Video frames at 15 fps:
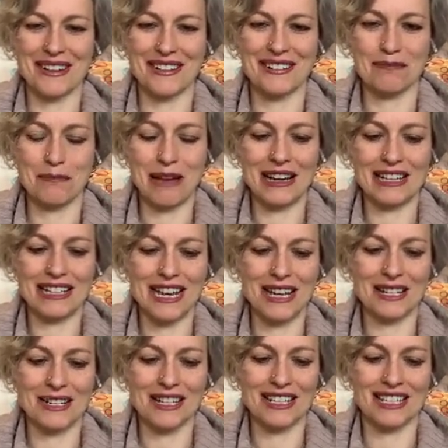
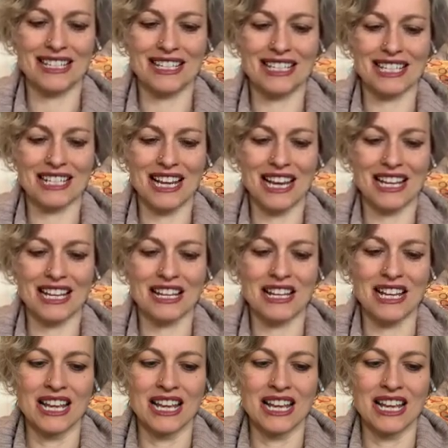meditation in this study.